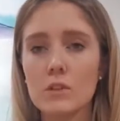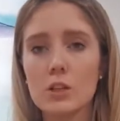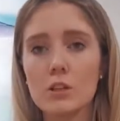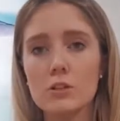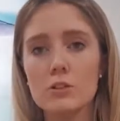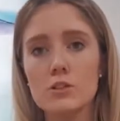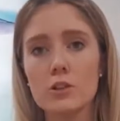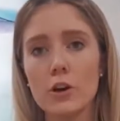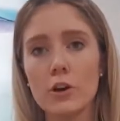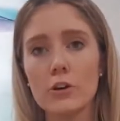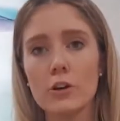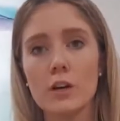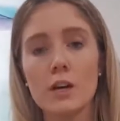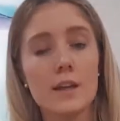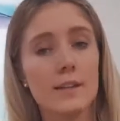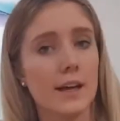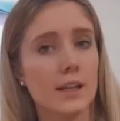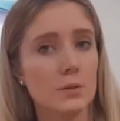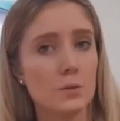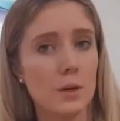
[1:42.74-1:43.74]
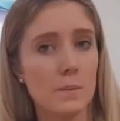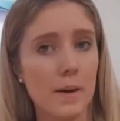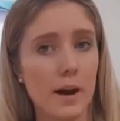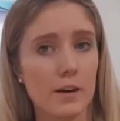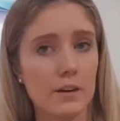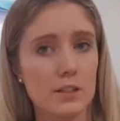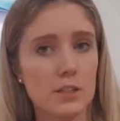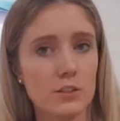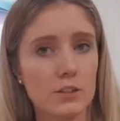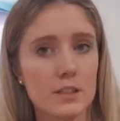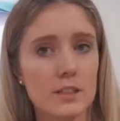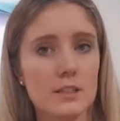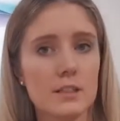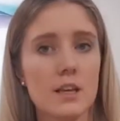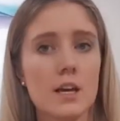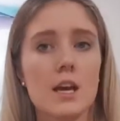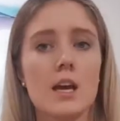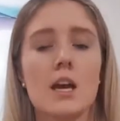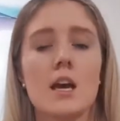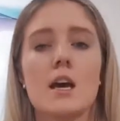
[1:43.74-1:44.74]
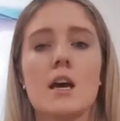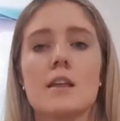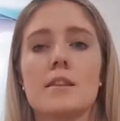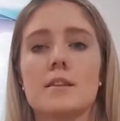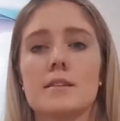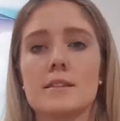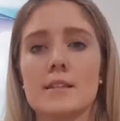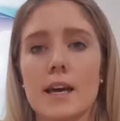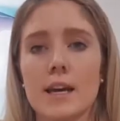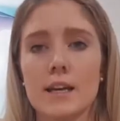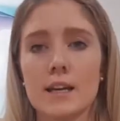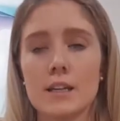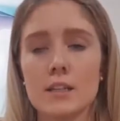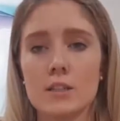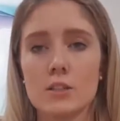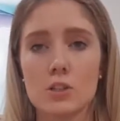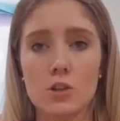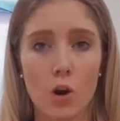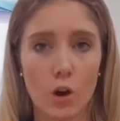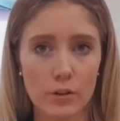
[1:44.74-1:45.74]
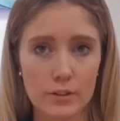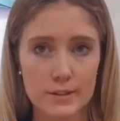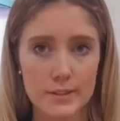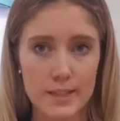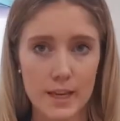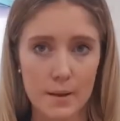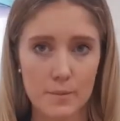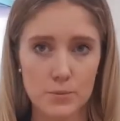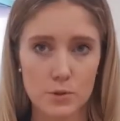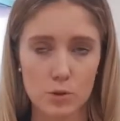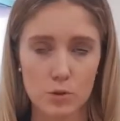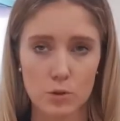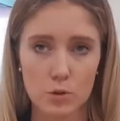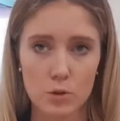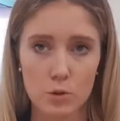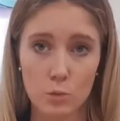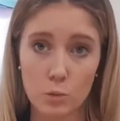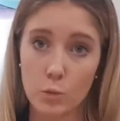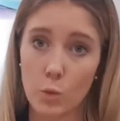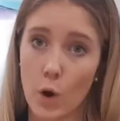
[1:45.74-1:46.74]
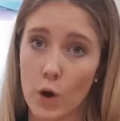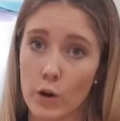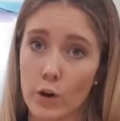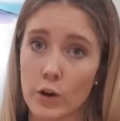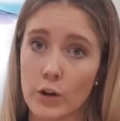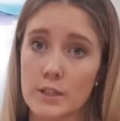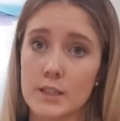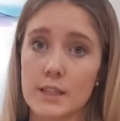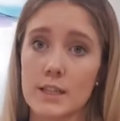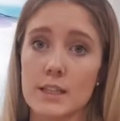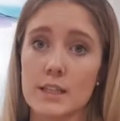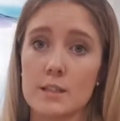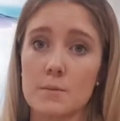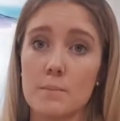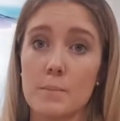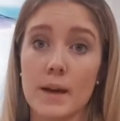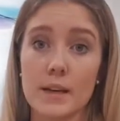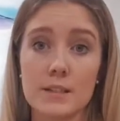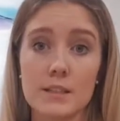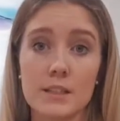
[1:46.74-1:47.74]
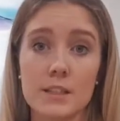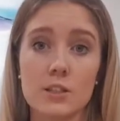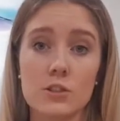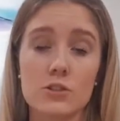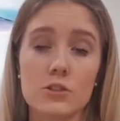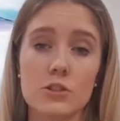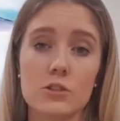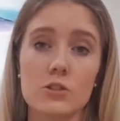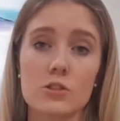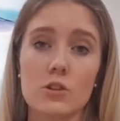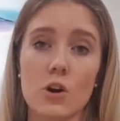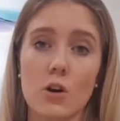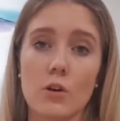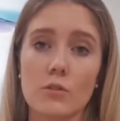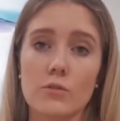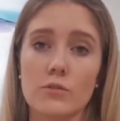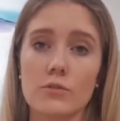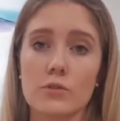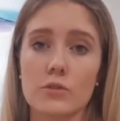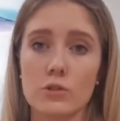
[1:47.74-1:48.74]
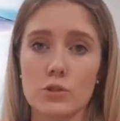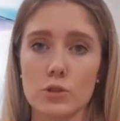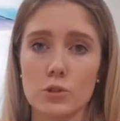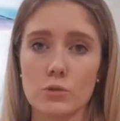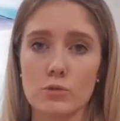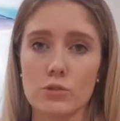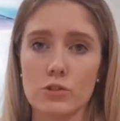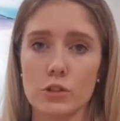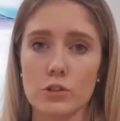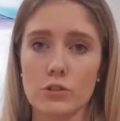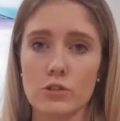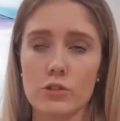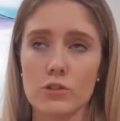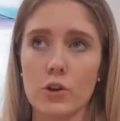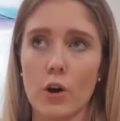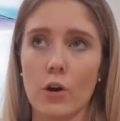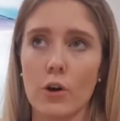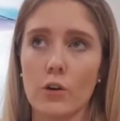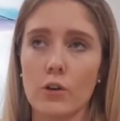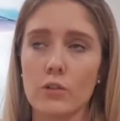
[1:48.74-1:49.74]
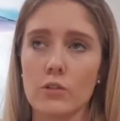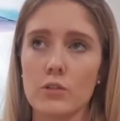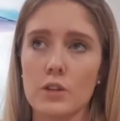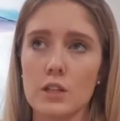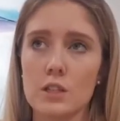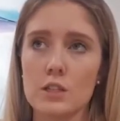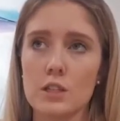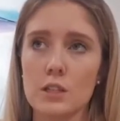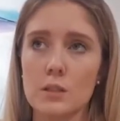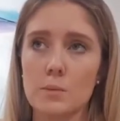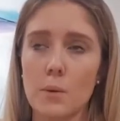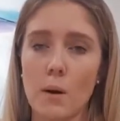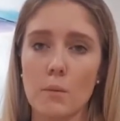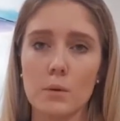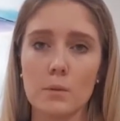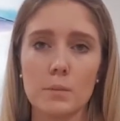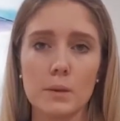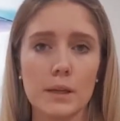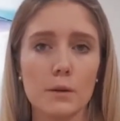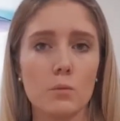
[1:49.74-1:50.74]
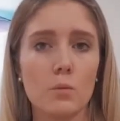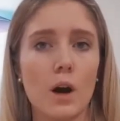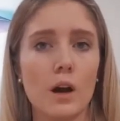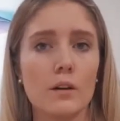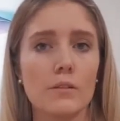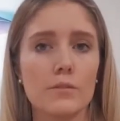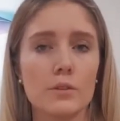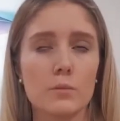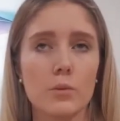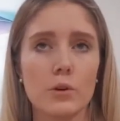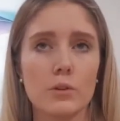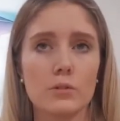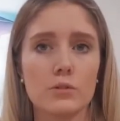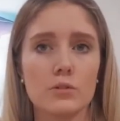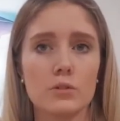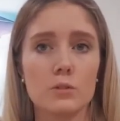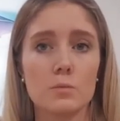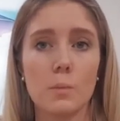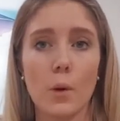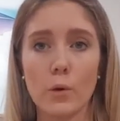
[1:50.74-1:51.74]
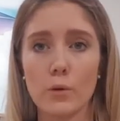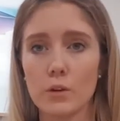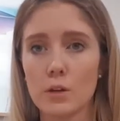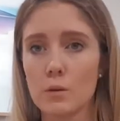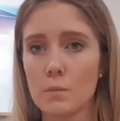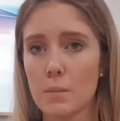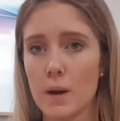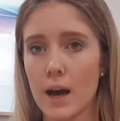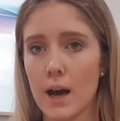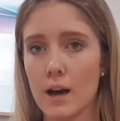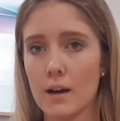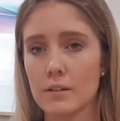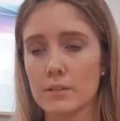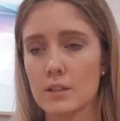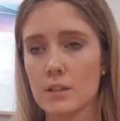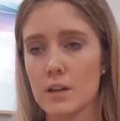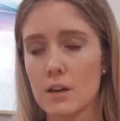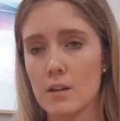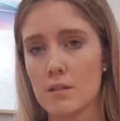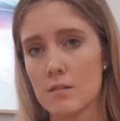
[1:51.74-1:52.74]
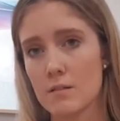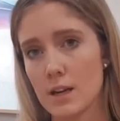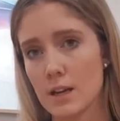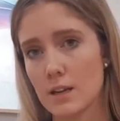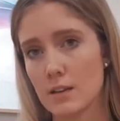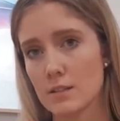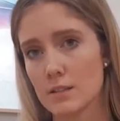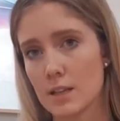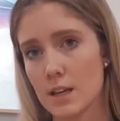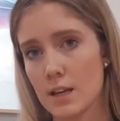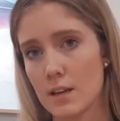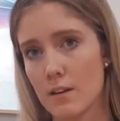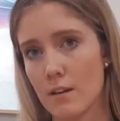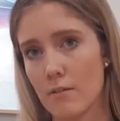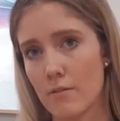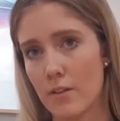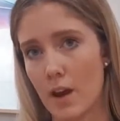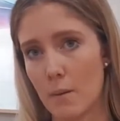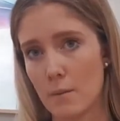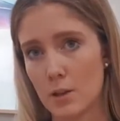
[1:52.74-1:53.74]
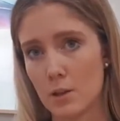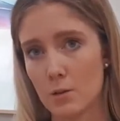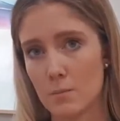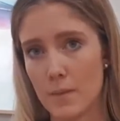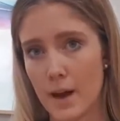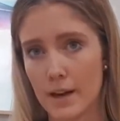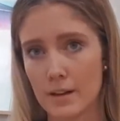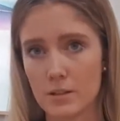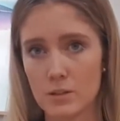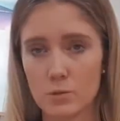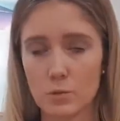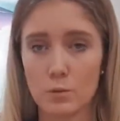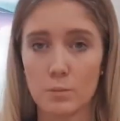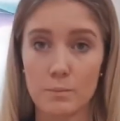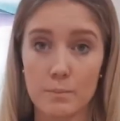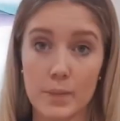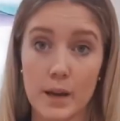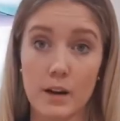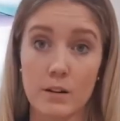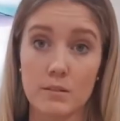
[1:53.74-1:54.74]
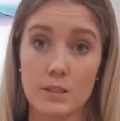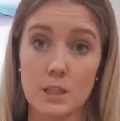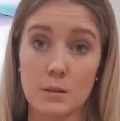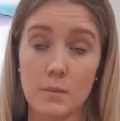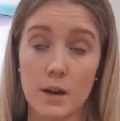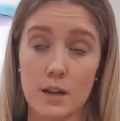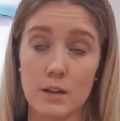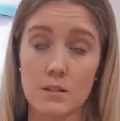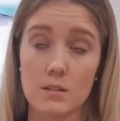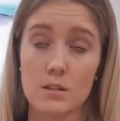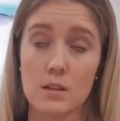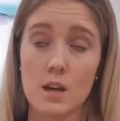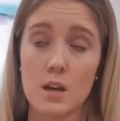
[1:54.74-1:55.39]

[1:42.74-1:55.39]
So that's what a barrister is. The second concept or word is best interest of the children. So this is probably one of the most spoken about things in family law matters or parenting matters.